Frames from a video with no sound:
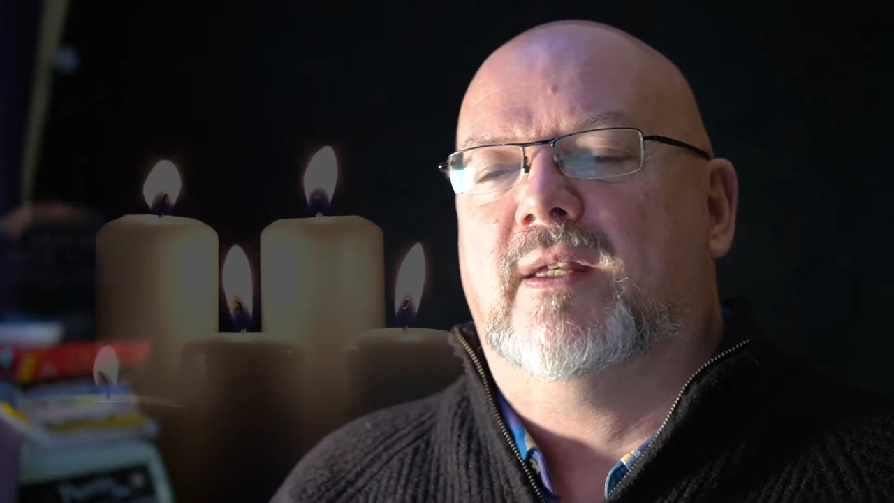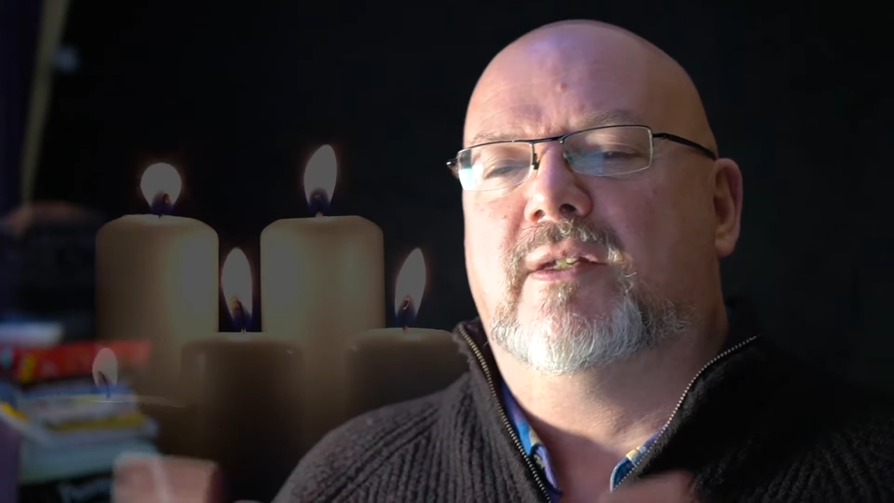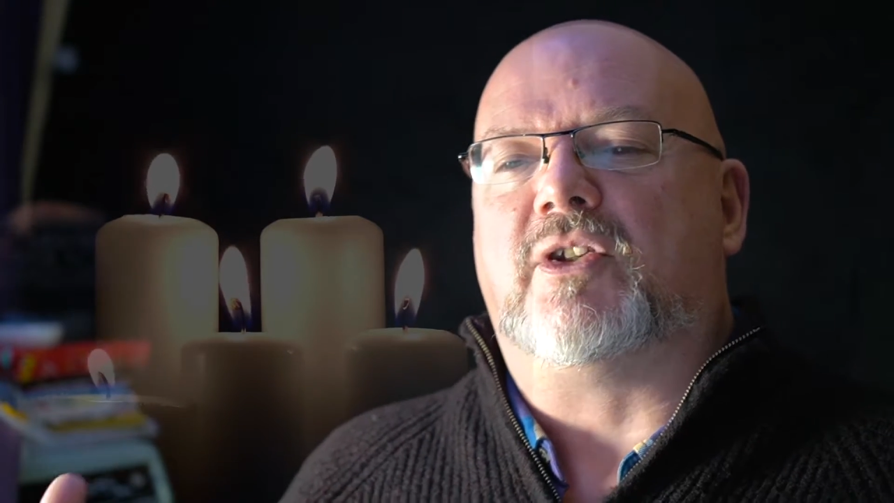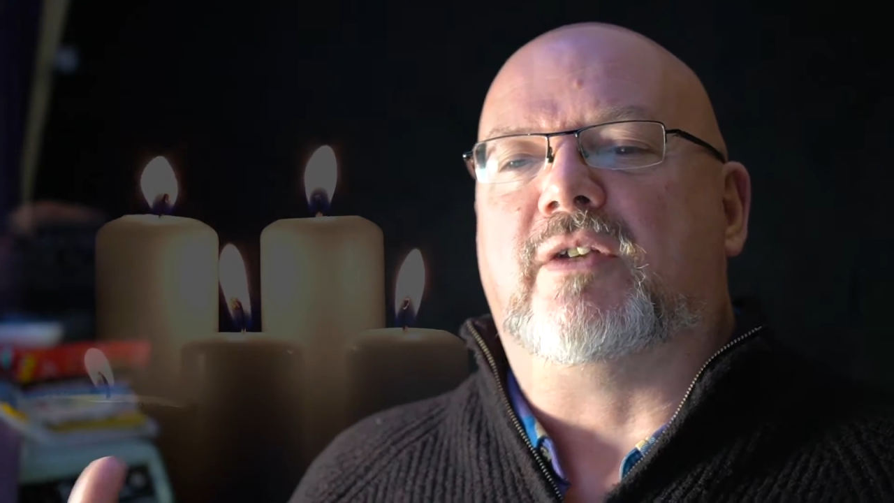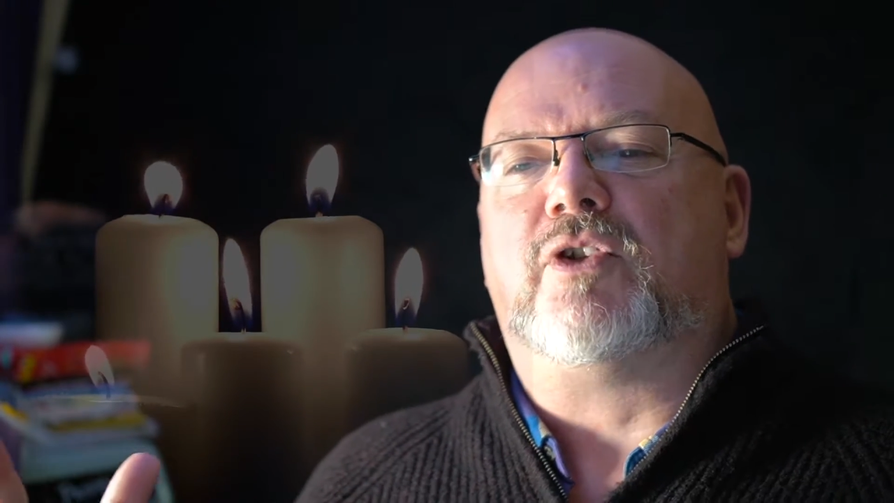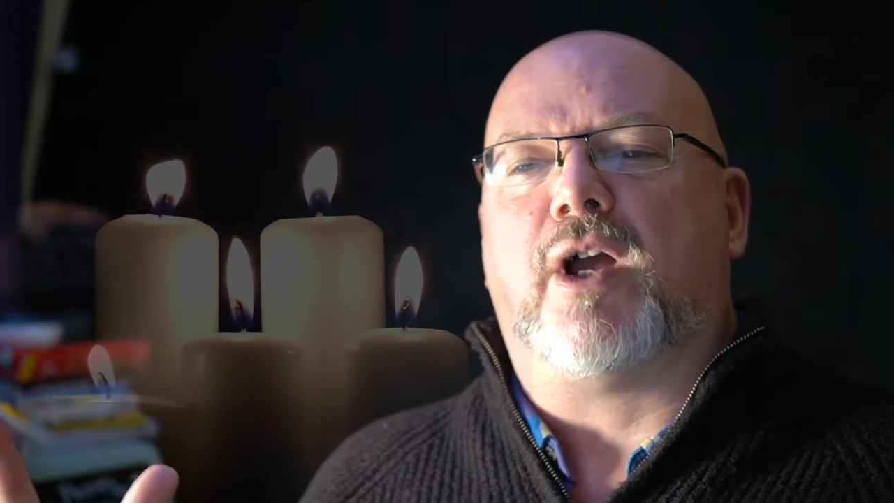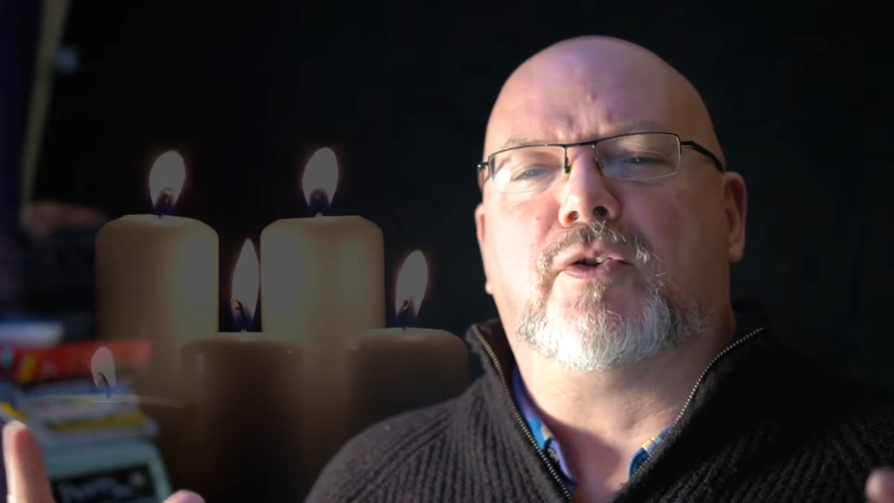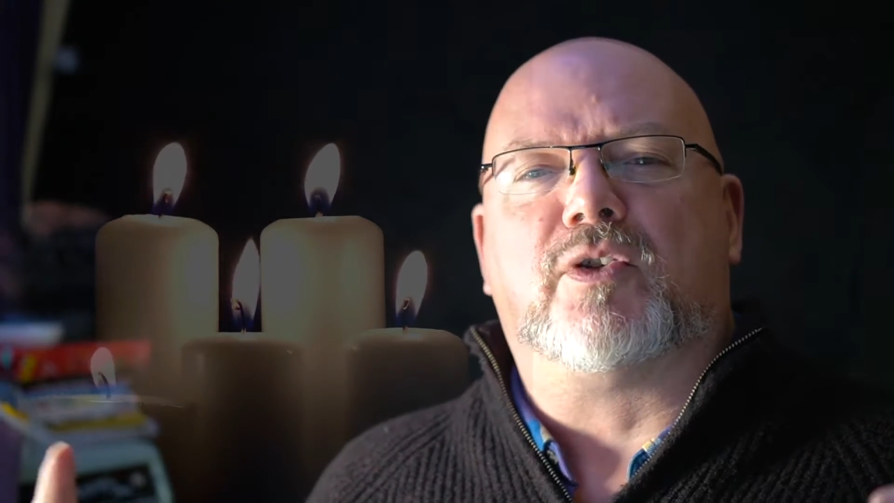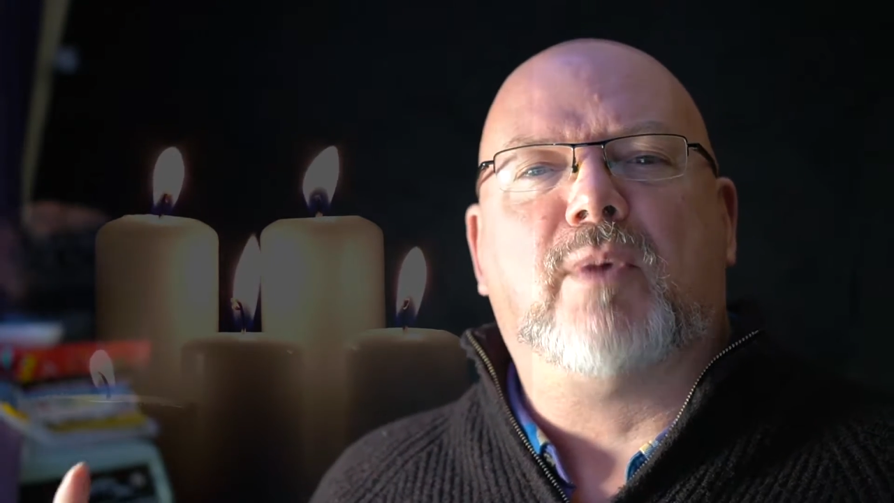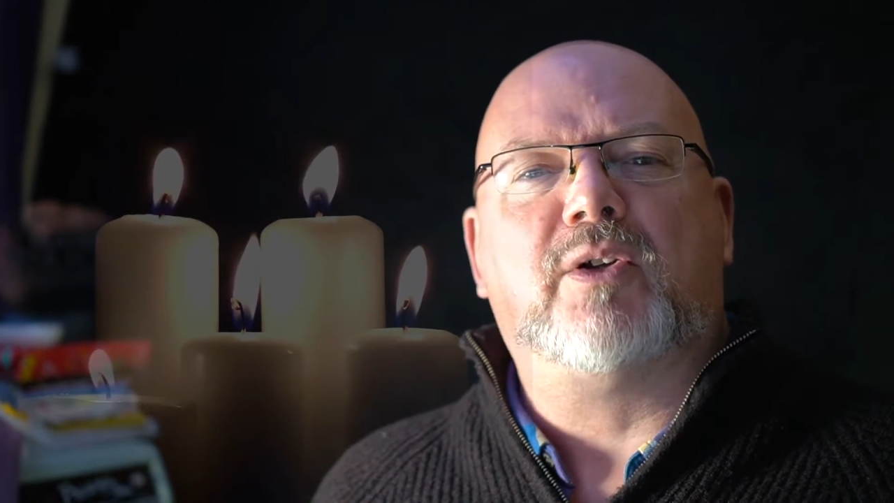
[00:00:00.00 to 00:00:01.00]
Steve
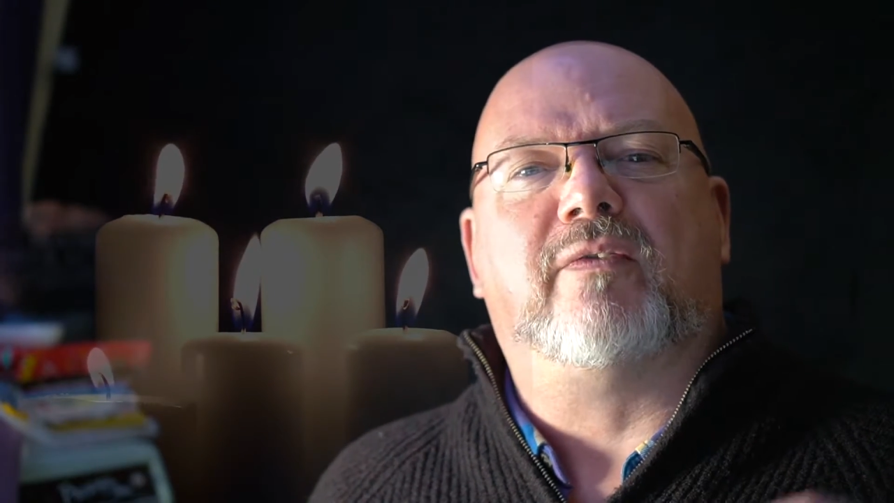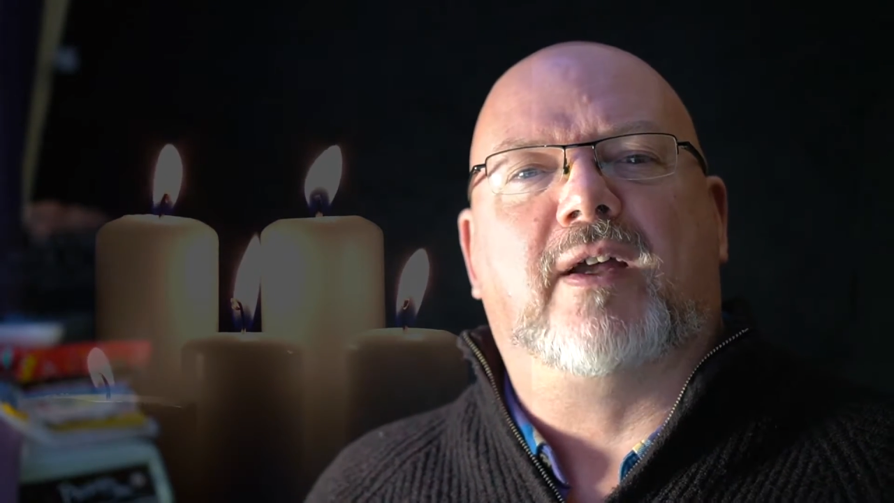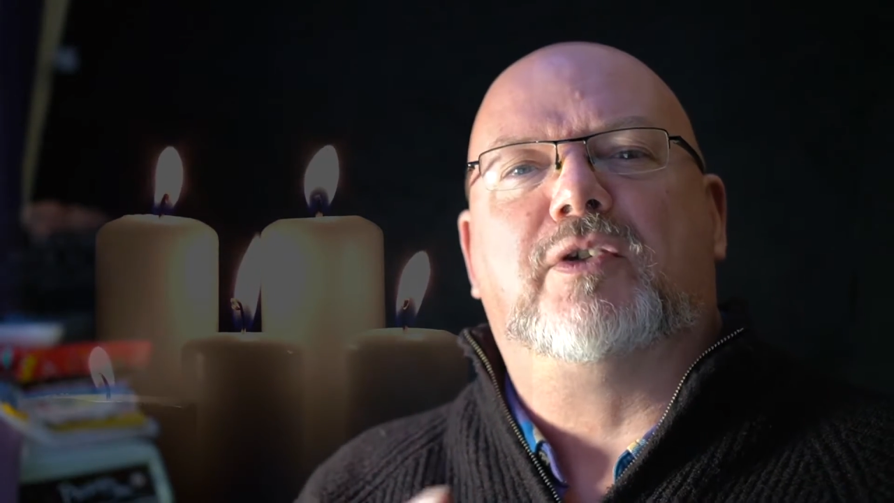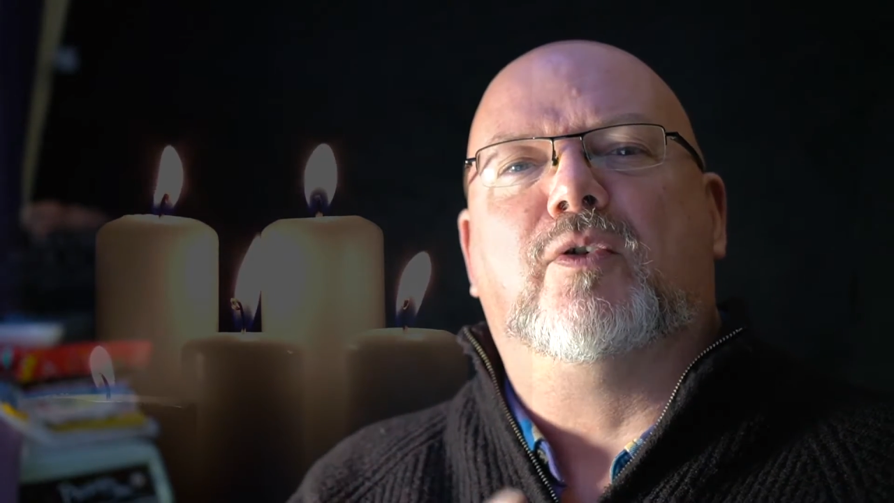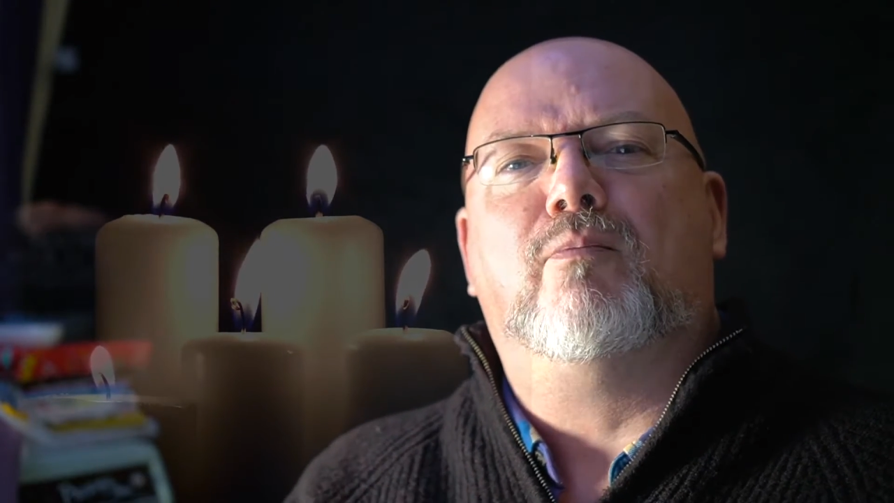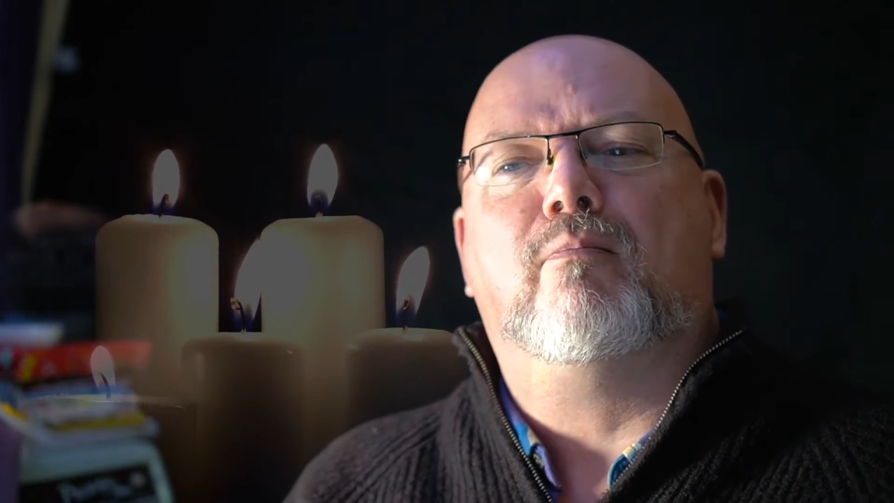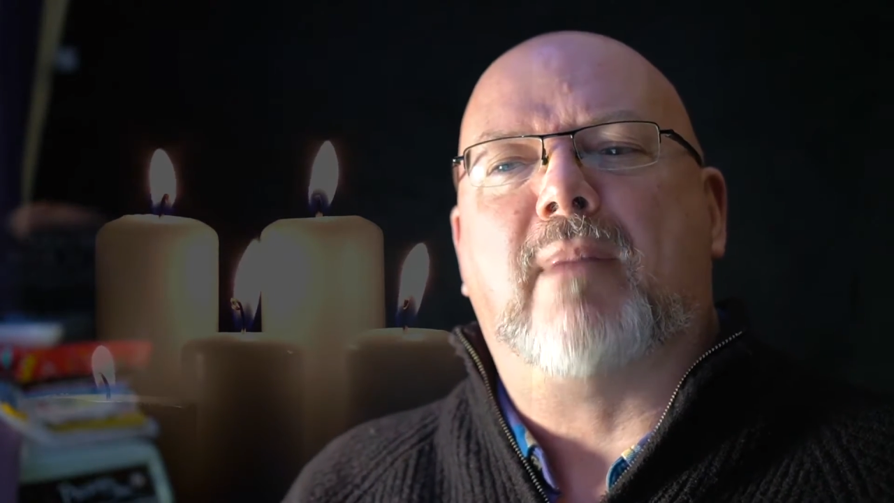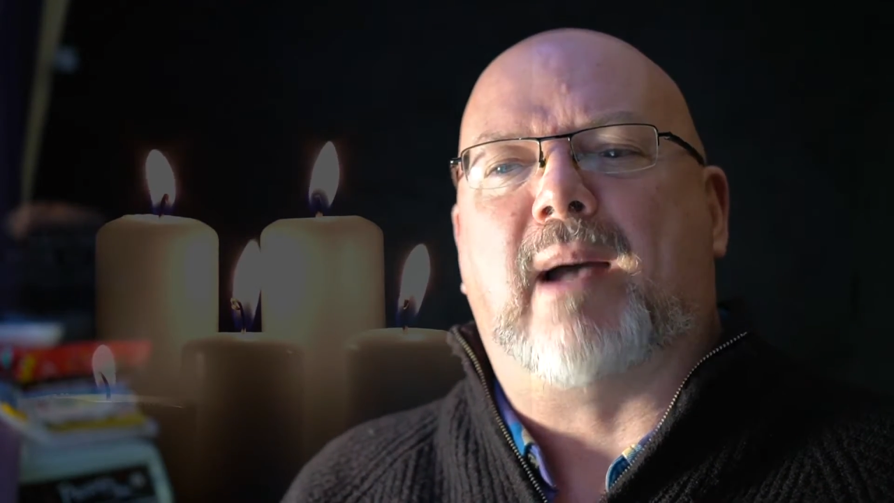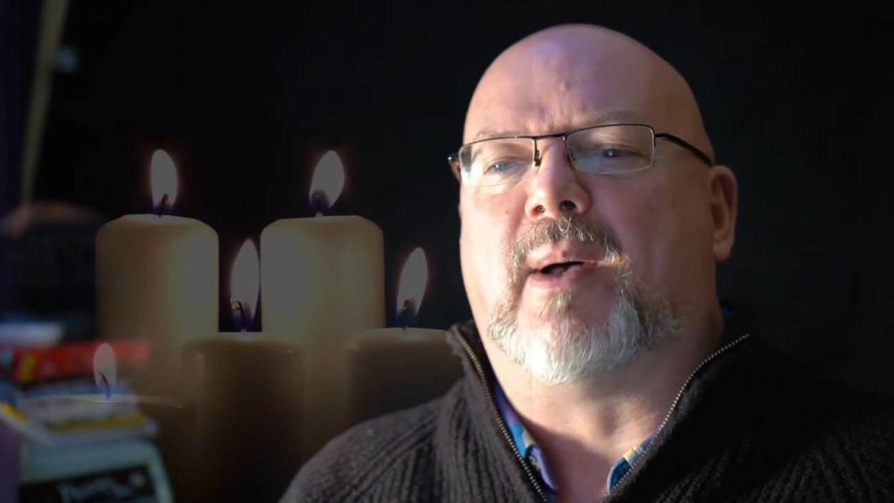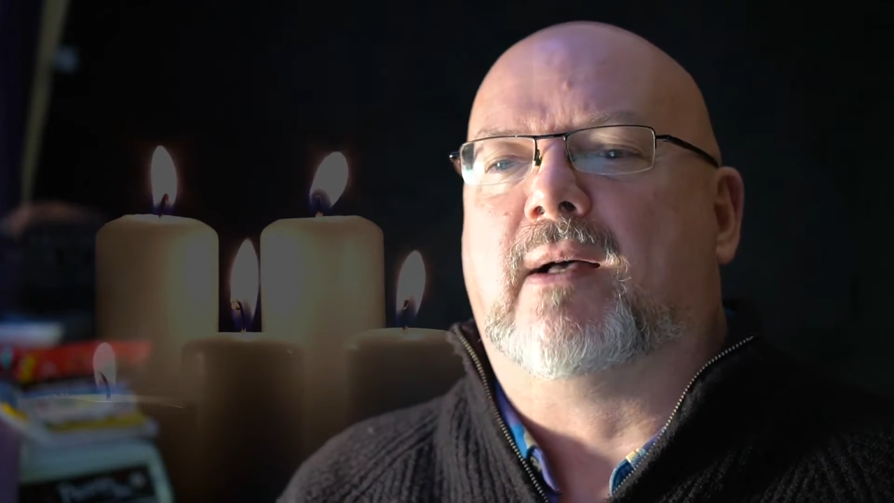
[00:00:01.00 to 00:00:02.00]
Jones, motivational
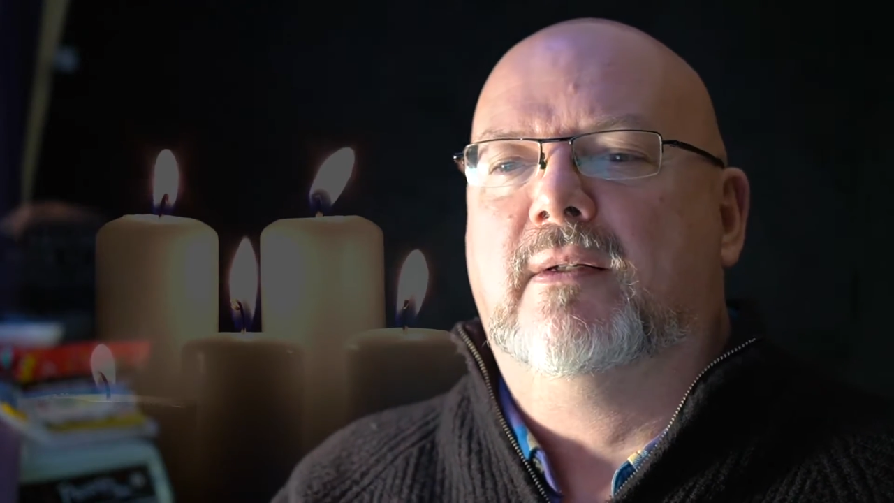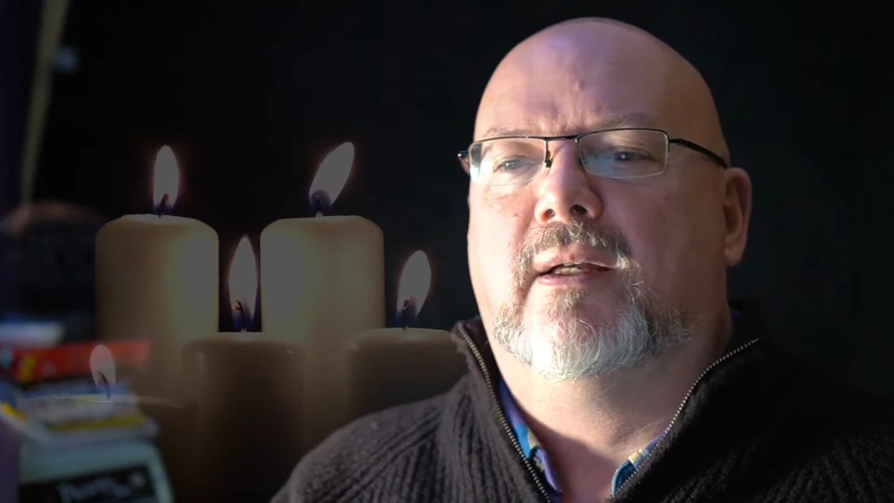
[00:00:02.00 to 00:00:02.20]
mapper